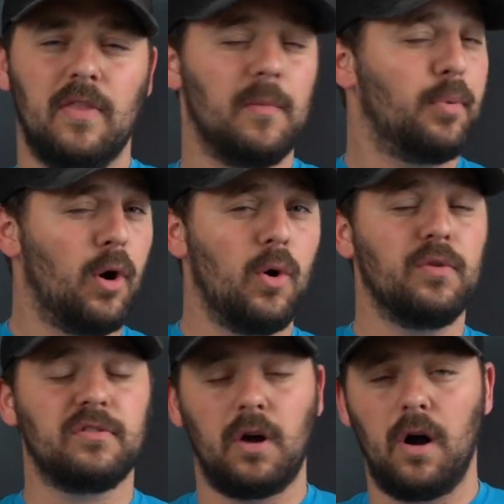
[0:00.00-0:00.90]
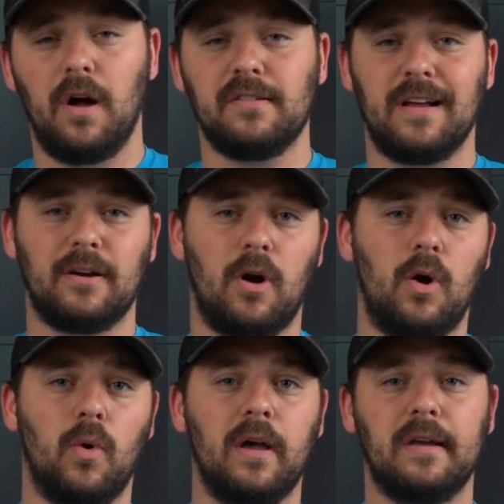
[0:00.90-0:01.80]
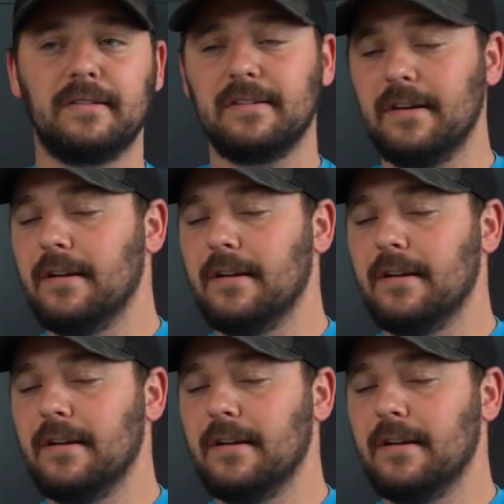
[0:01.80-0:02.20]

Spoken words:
and then the pros, cons, like always.